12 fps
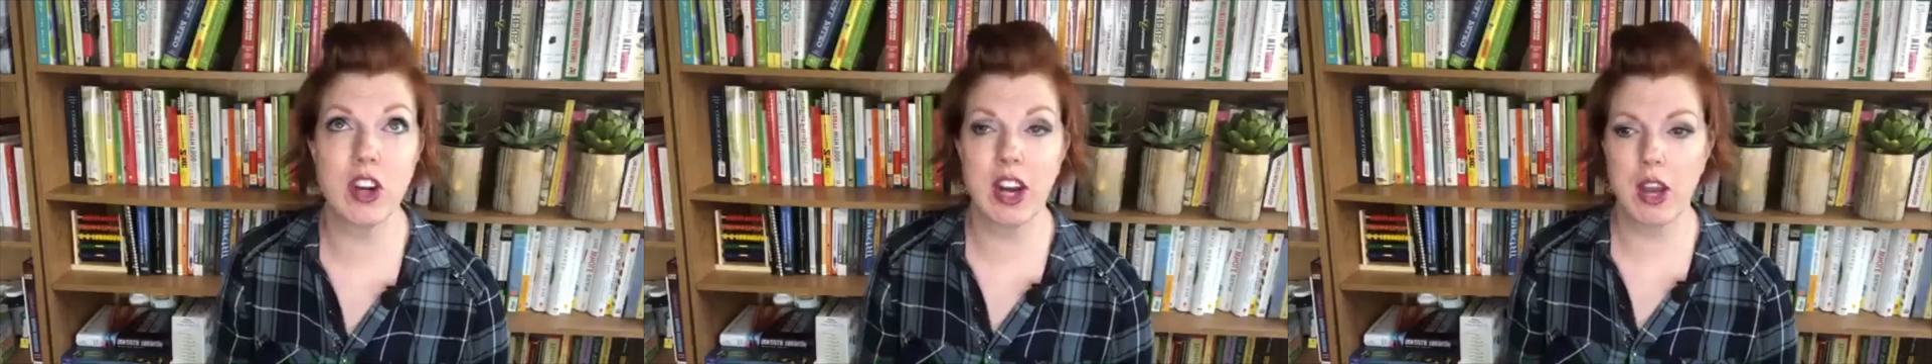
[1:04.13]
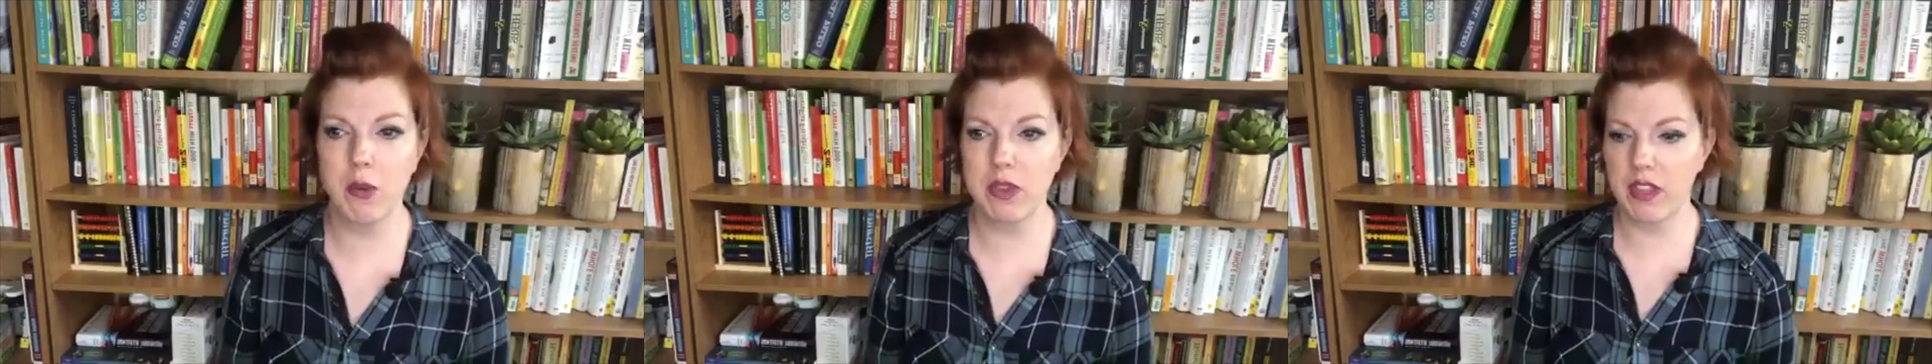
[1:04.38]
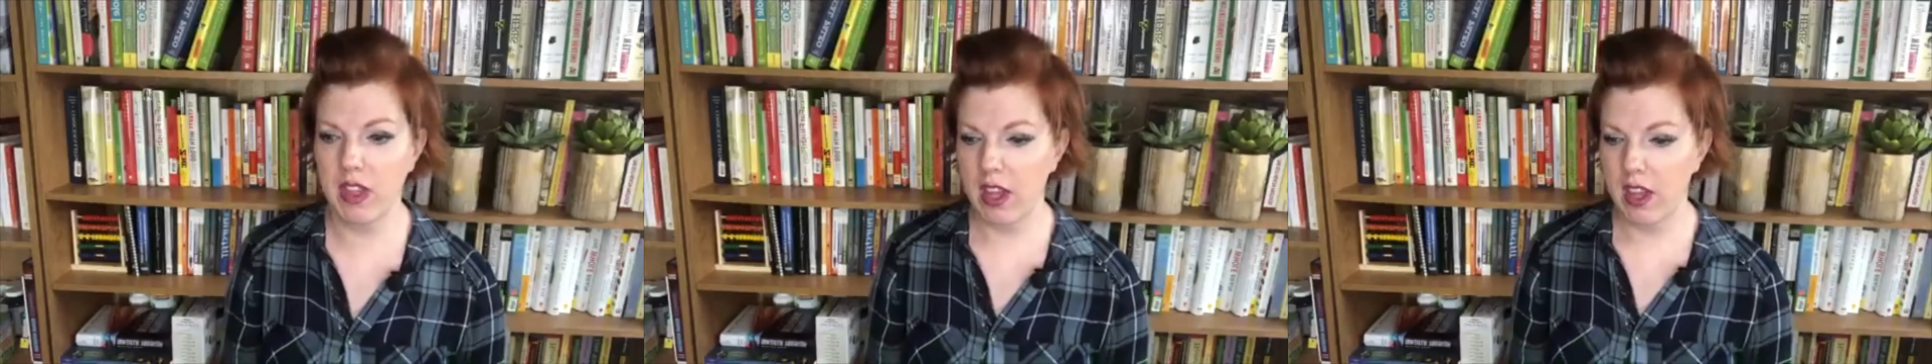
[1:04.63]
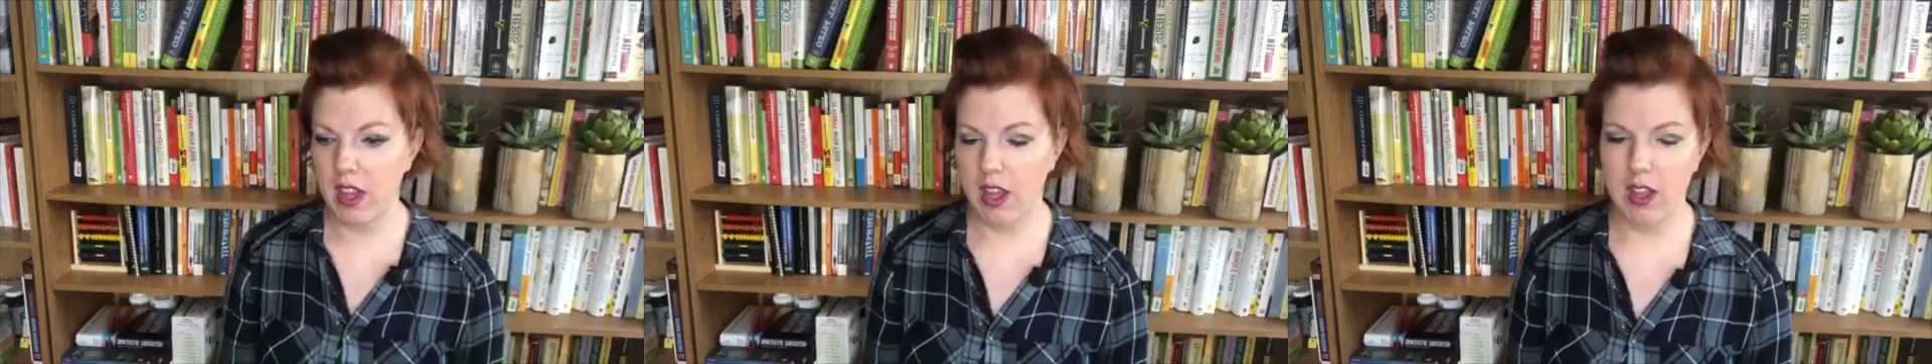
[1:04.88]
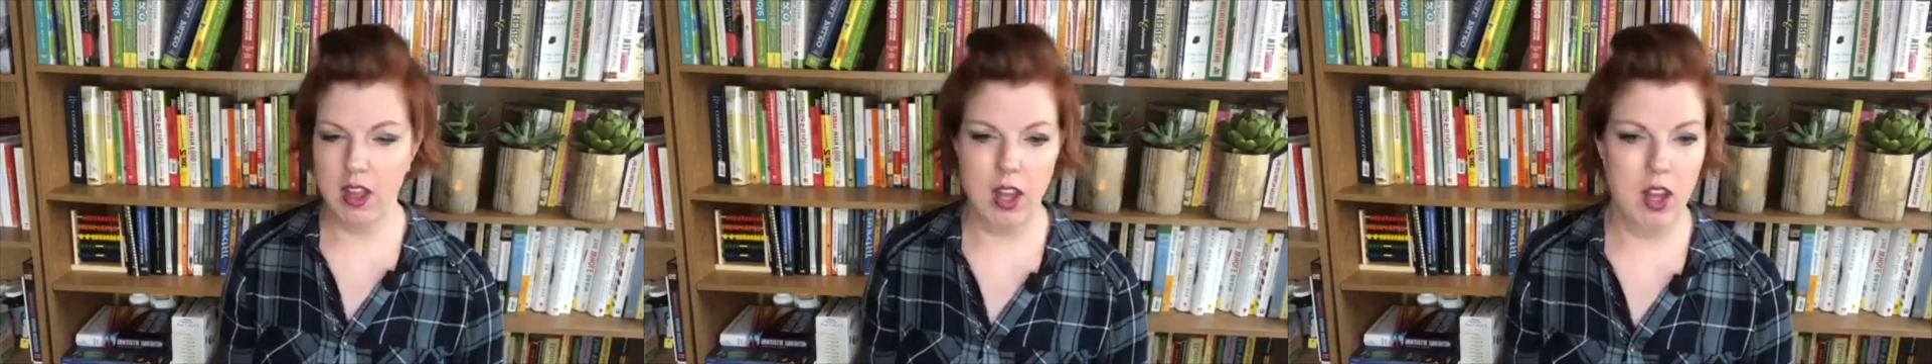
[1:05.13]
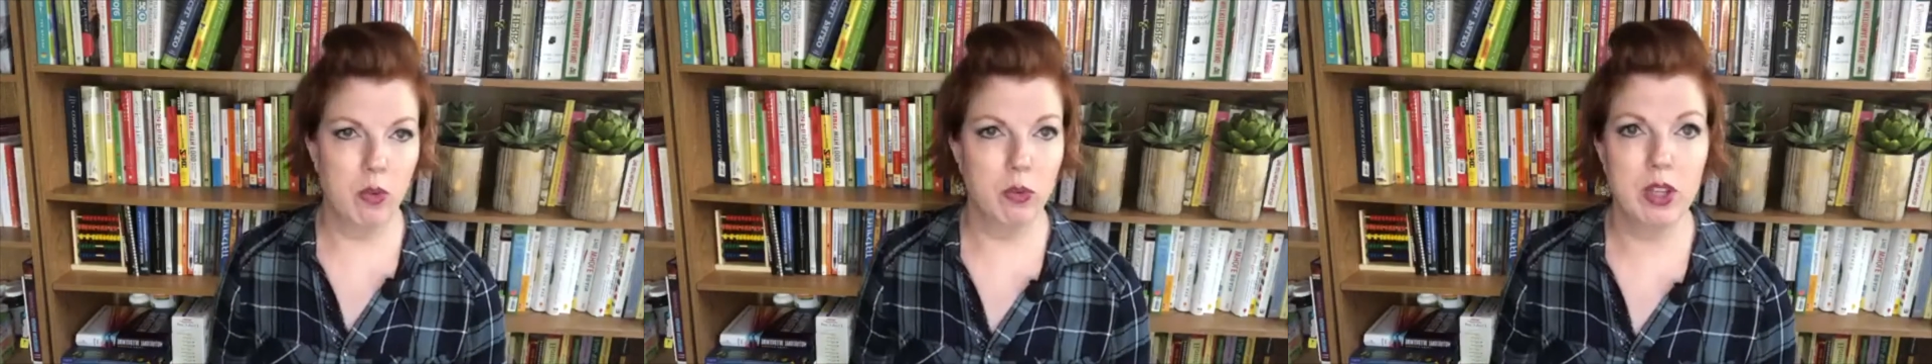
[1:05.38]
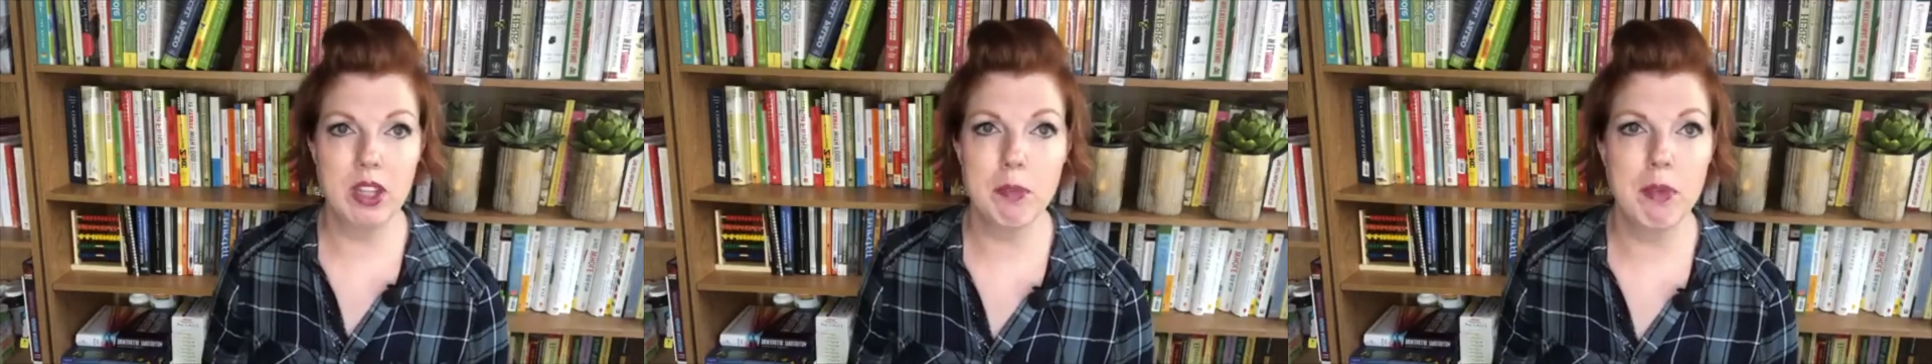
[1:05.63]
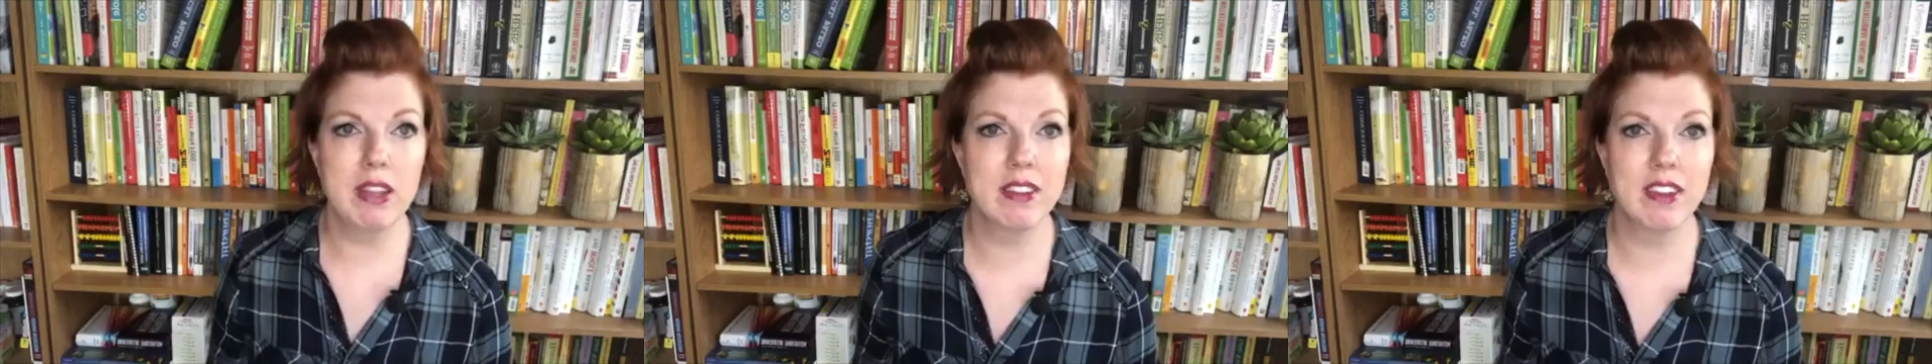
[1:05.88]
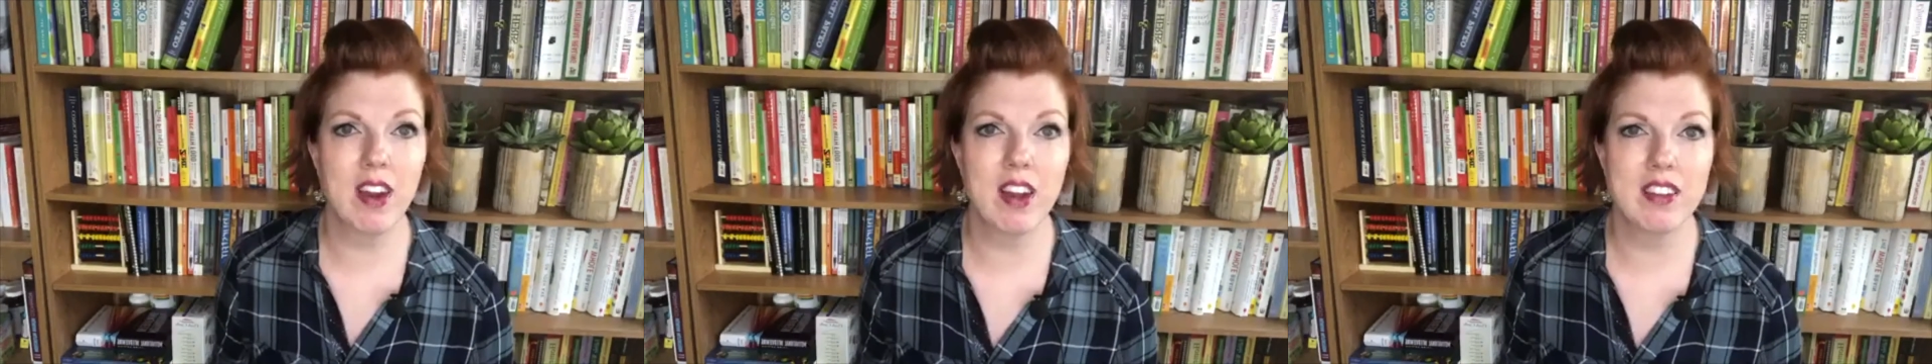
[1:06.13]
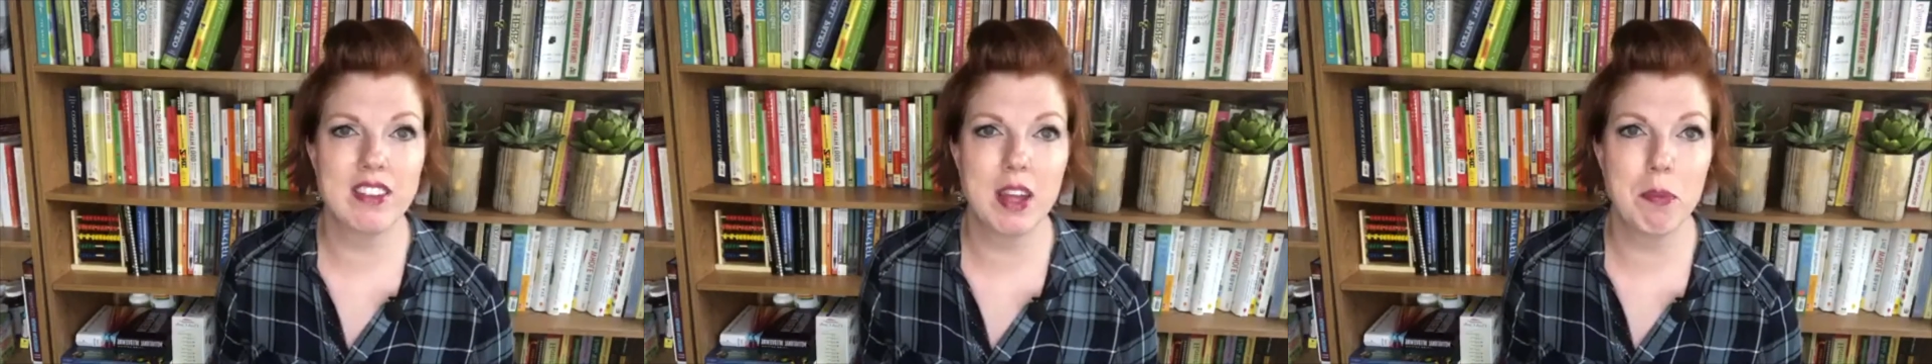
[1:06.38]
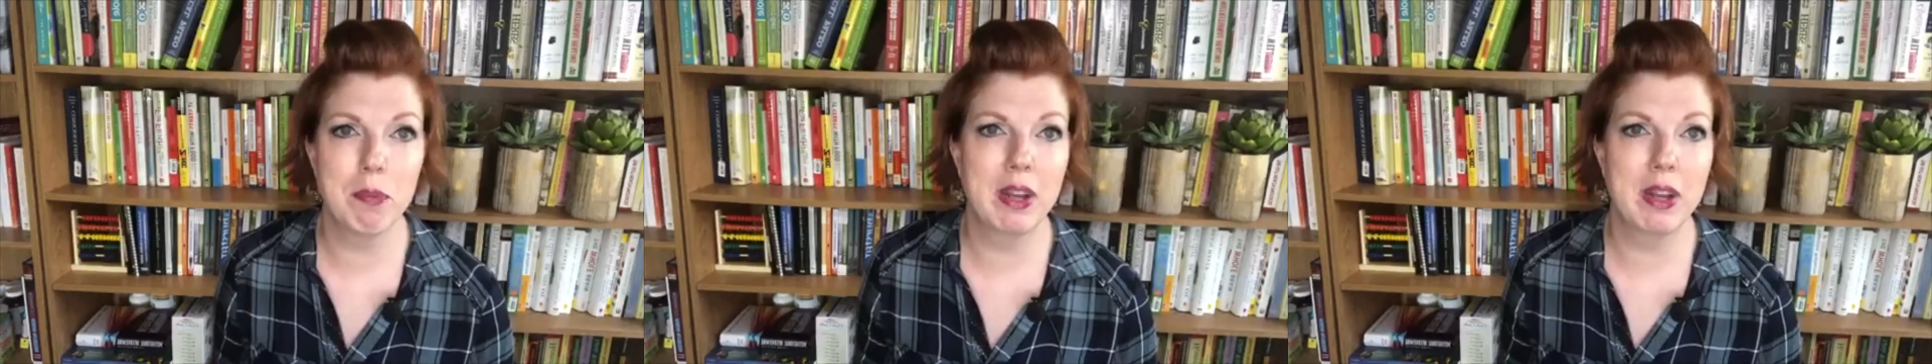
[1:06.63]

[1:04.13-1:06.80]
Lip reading: out with a really basic concept,